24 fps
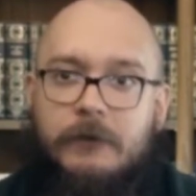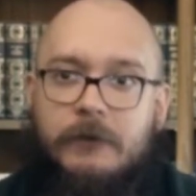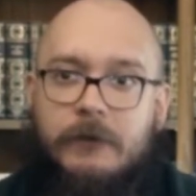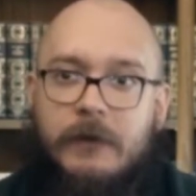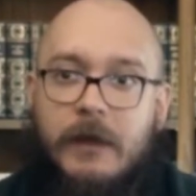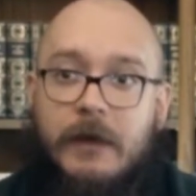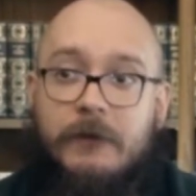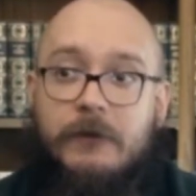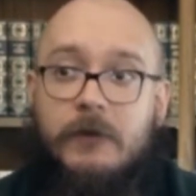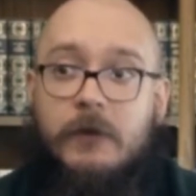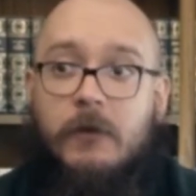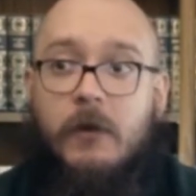
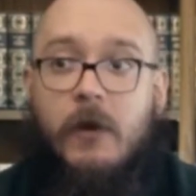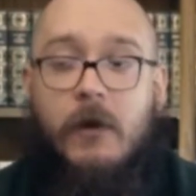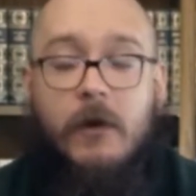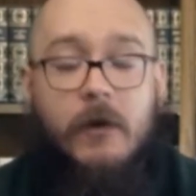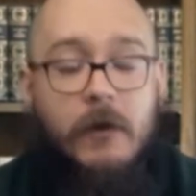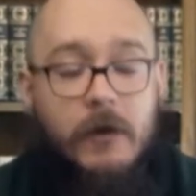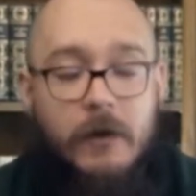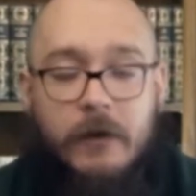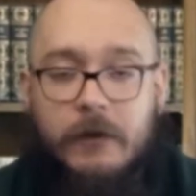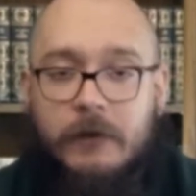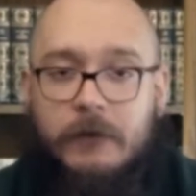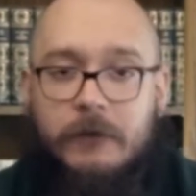if you
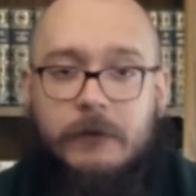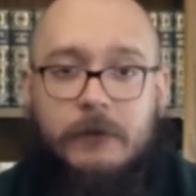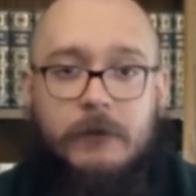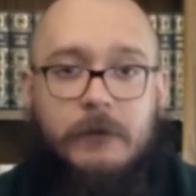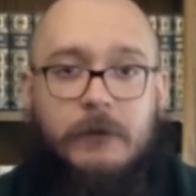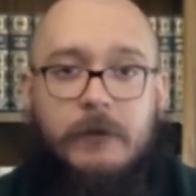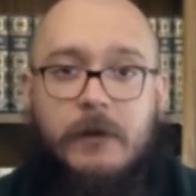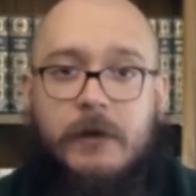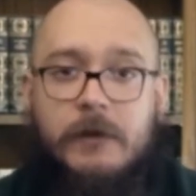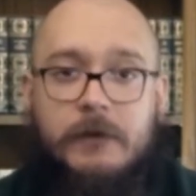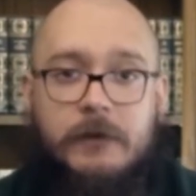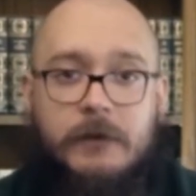are
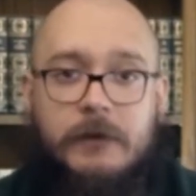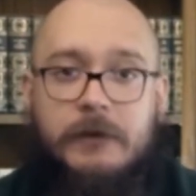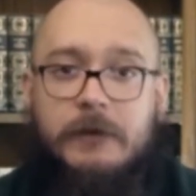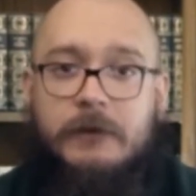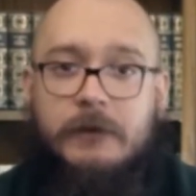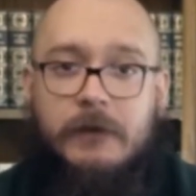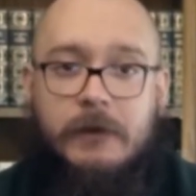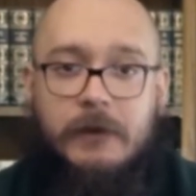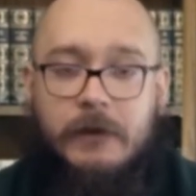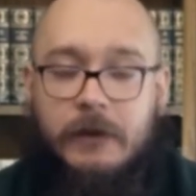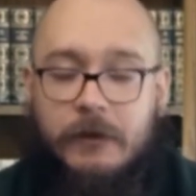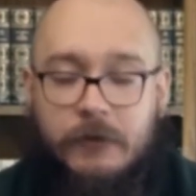under
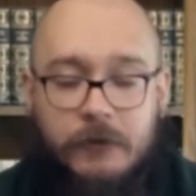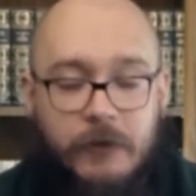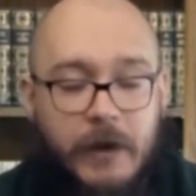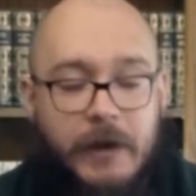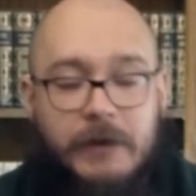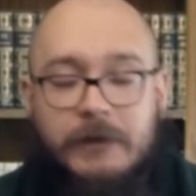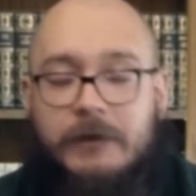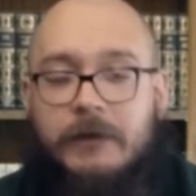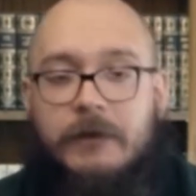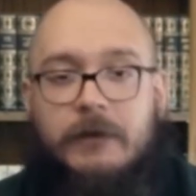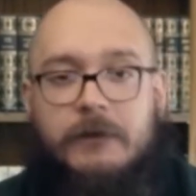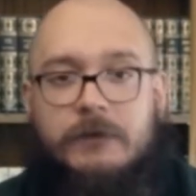a
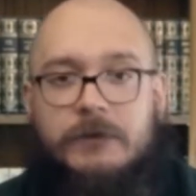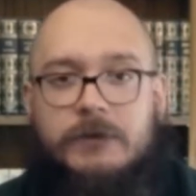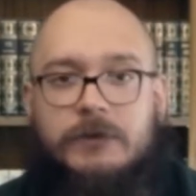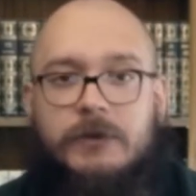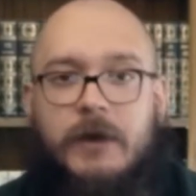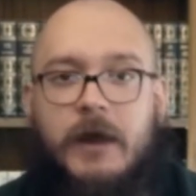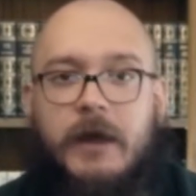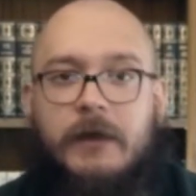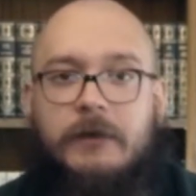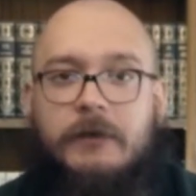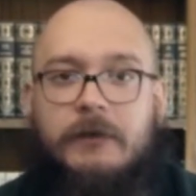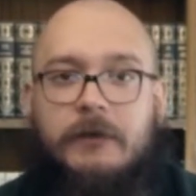great deal of
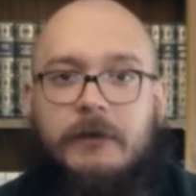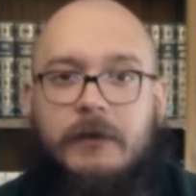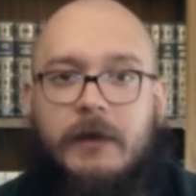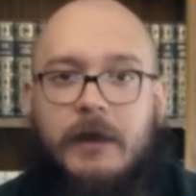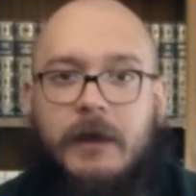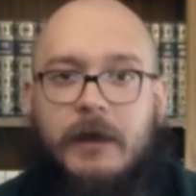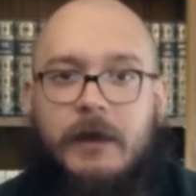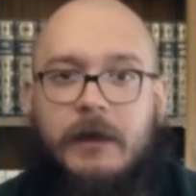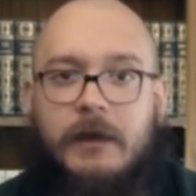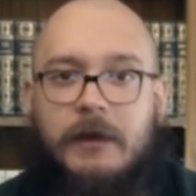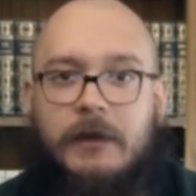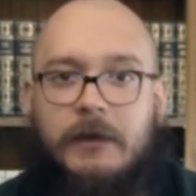stress
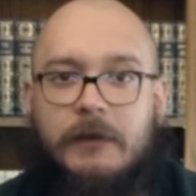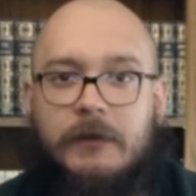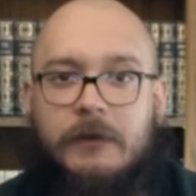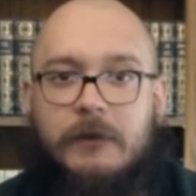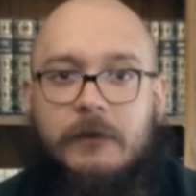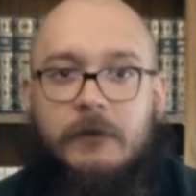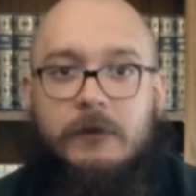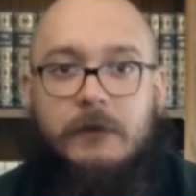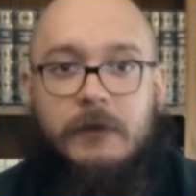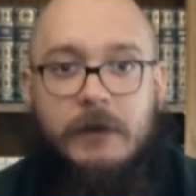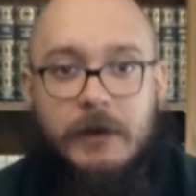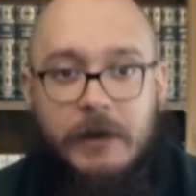and
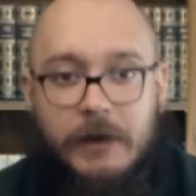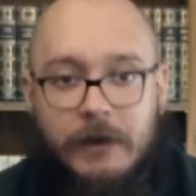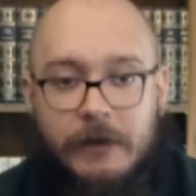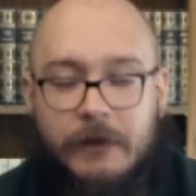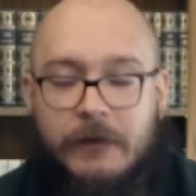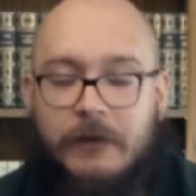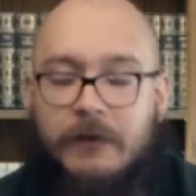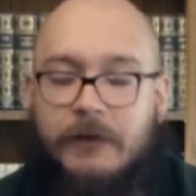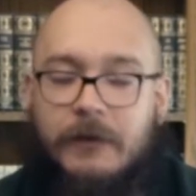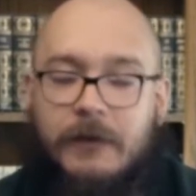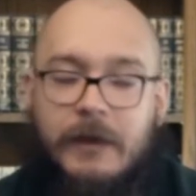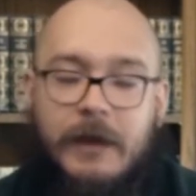you
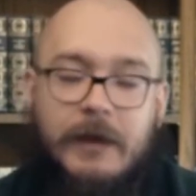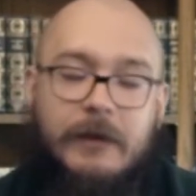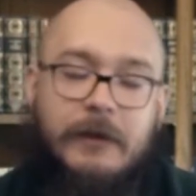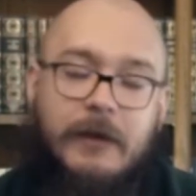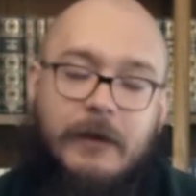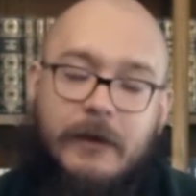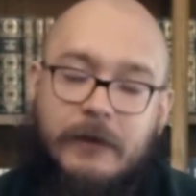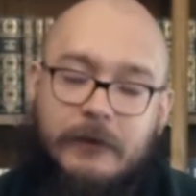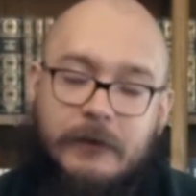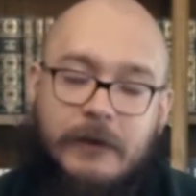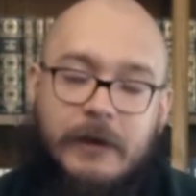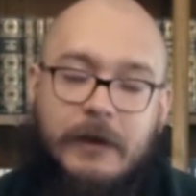need
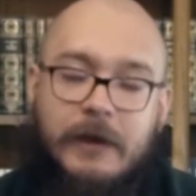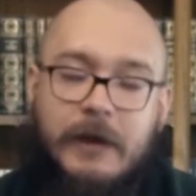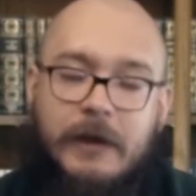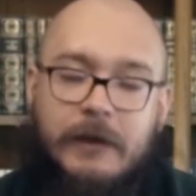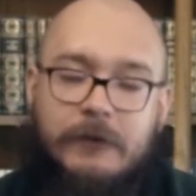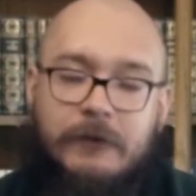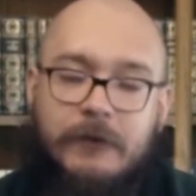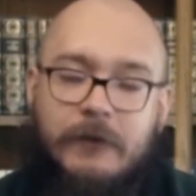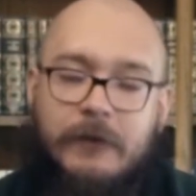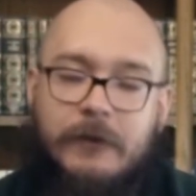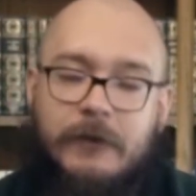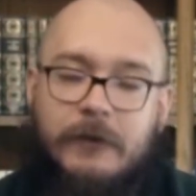that kind
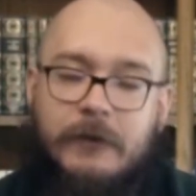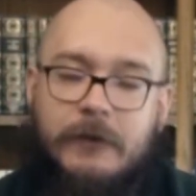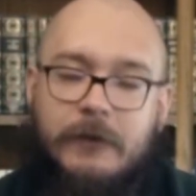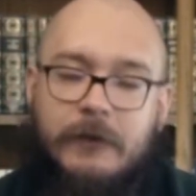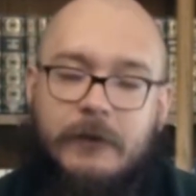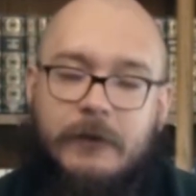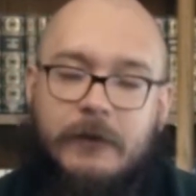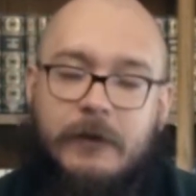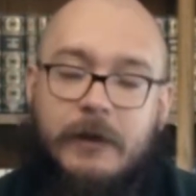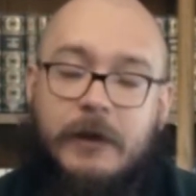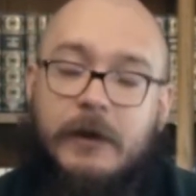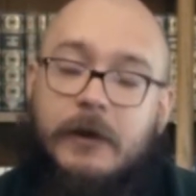
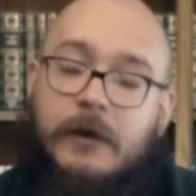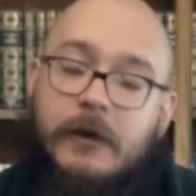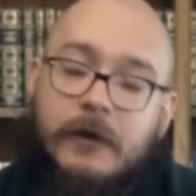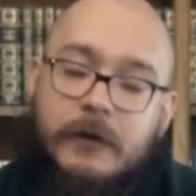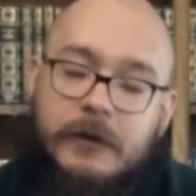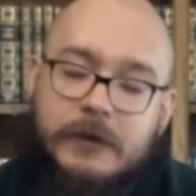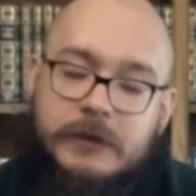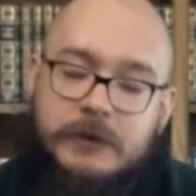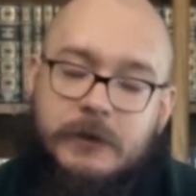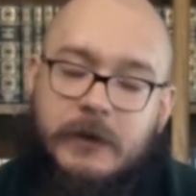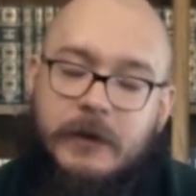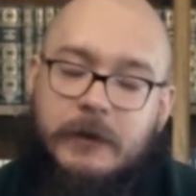of
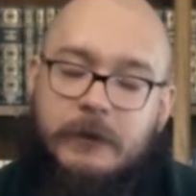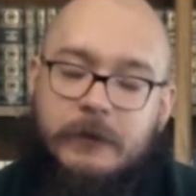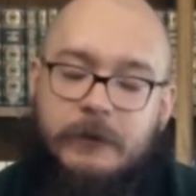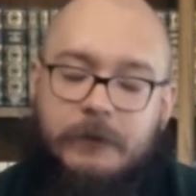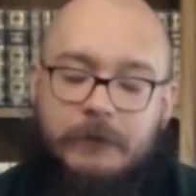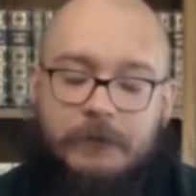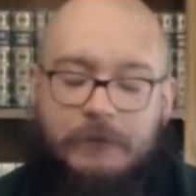encouragement.